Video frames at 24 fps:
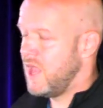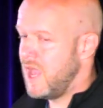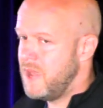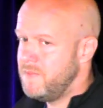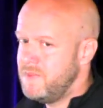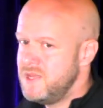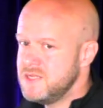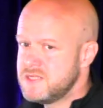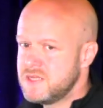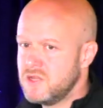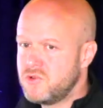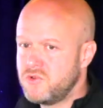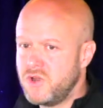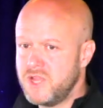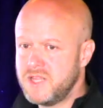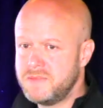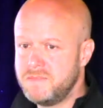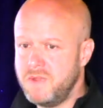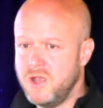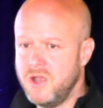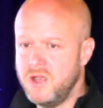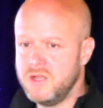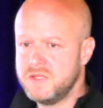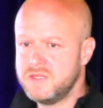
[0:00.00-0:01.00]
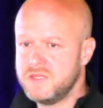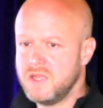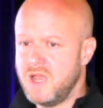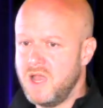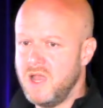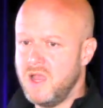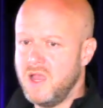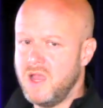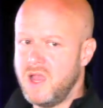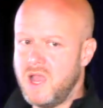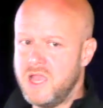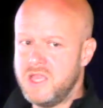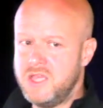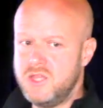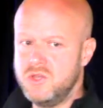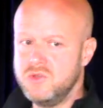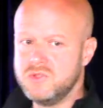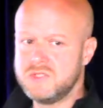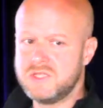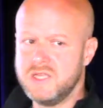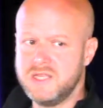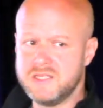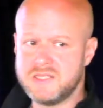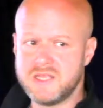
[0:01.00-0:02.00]
Amy is a great bot. I
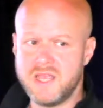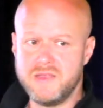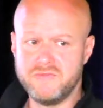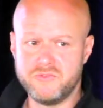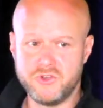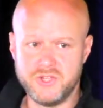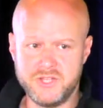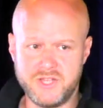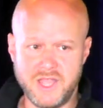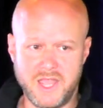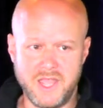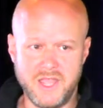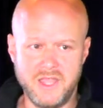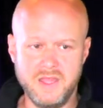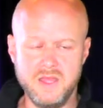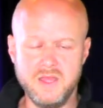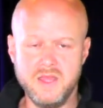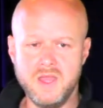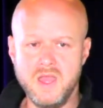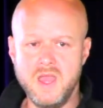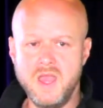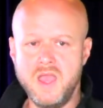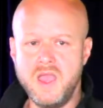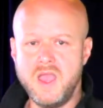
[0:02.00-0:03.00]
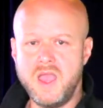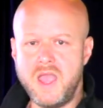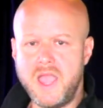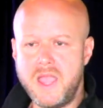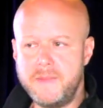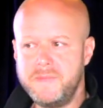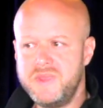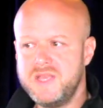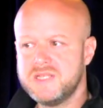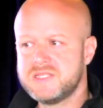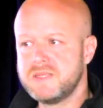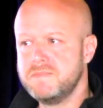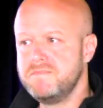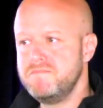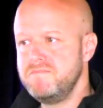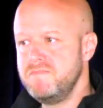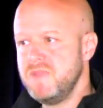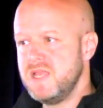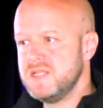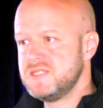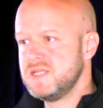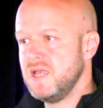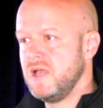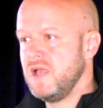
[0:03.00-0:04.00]
use it every day. Amy is an
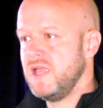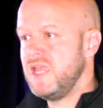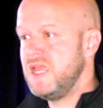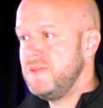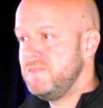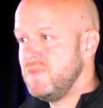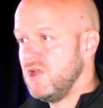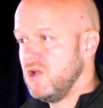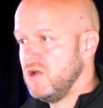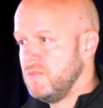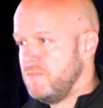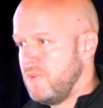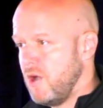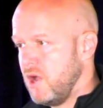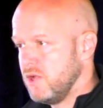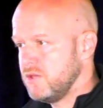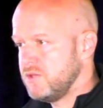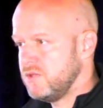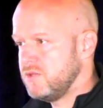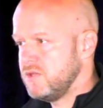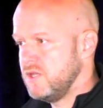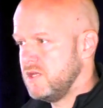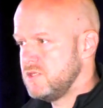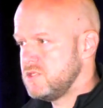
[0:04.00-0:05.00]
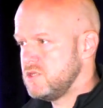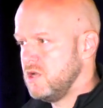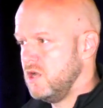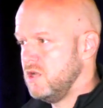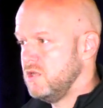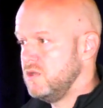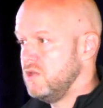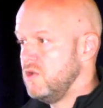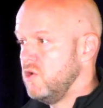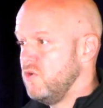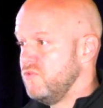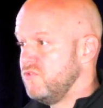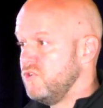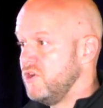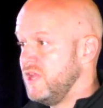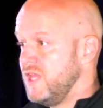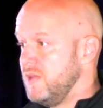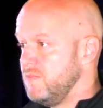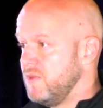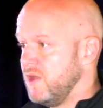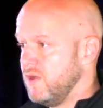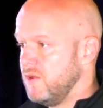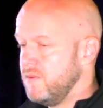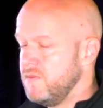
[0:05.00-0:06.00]
email bot. It's over
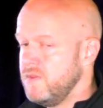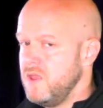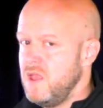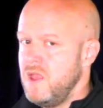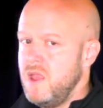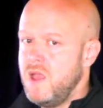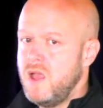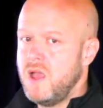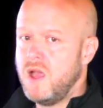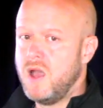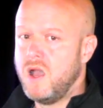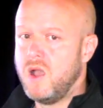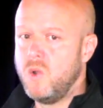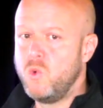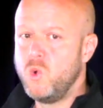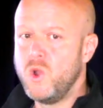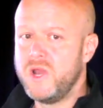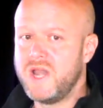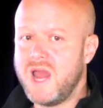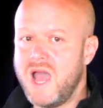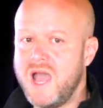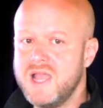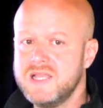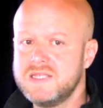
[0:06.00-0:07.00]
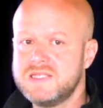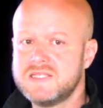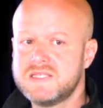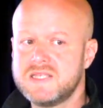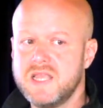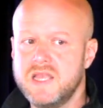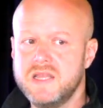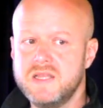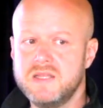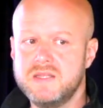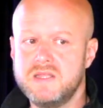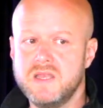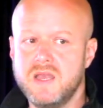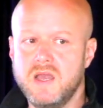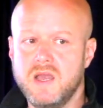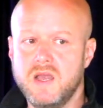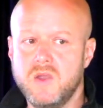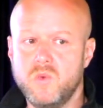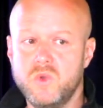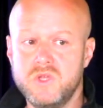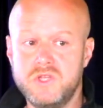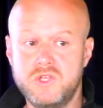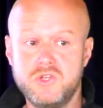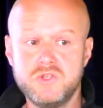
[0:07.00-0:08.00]
email. When
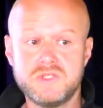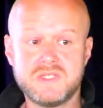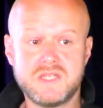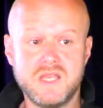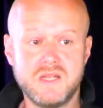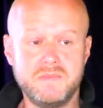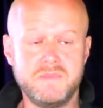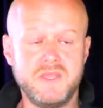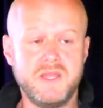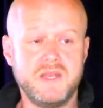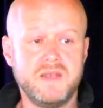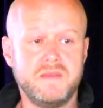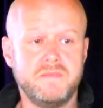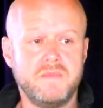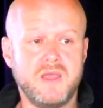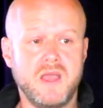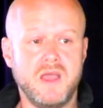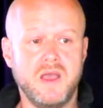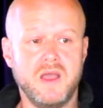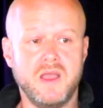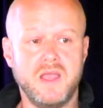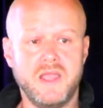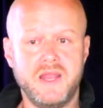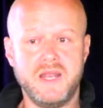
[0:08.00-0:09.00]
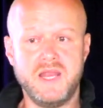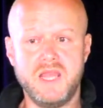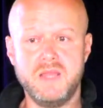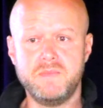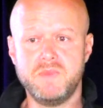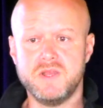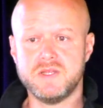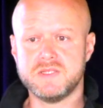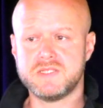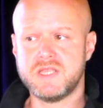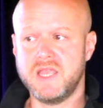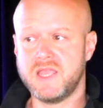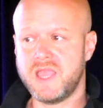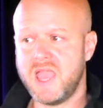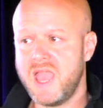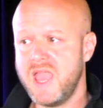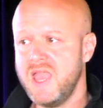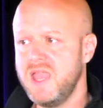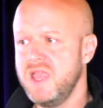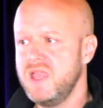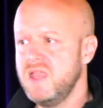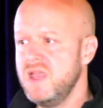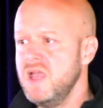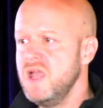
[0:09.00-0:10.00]
you send me an email saying,
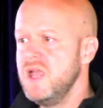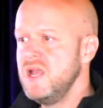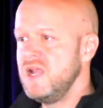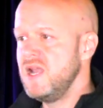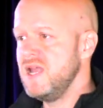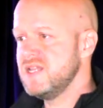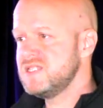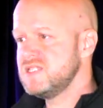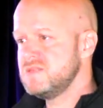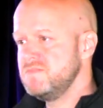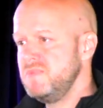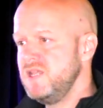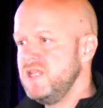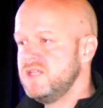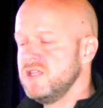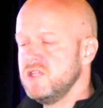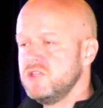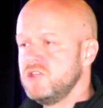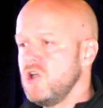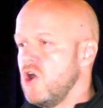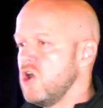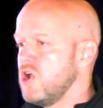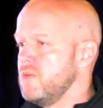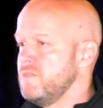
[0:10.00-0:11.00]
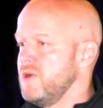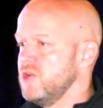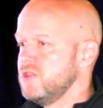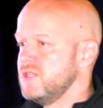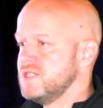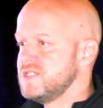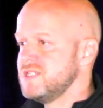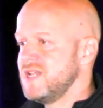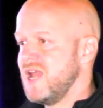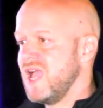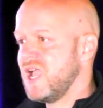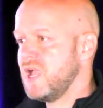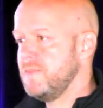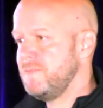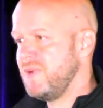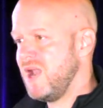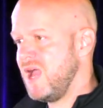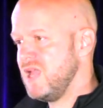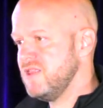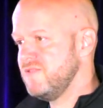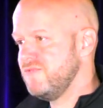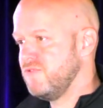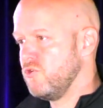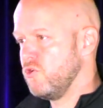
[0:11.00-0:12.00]
hey, let's meet and talk about the Slack
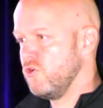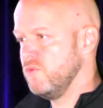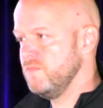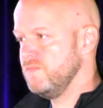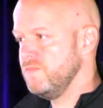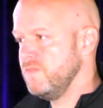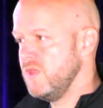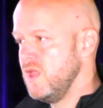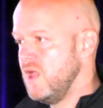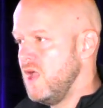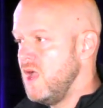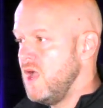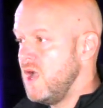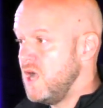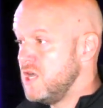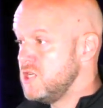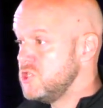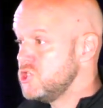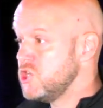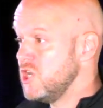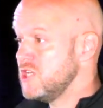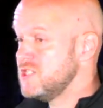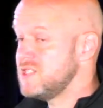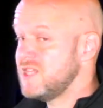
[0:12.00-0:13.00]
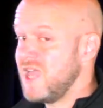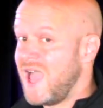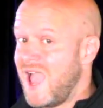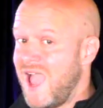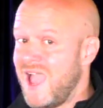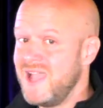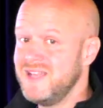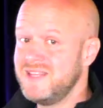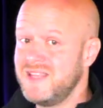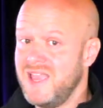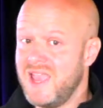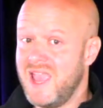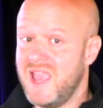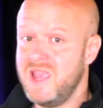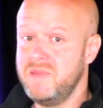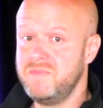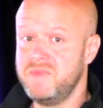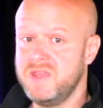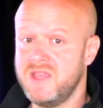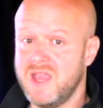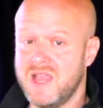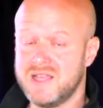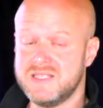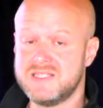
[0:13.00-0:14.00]
platform, I just add
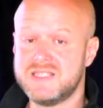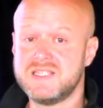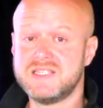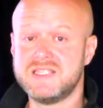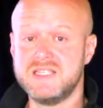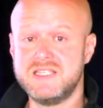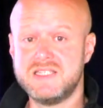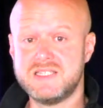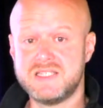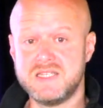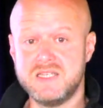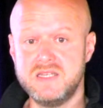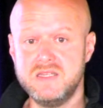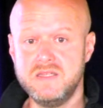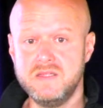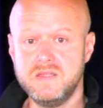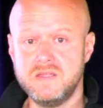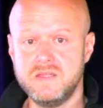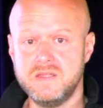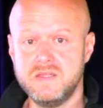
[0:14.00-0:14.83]
Amy as CC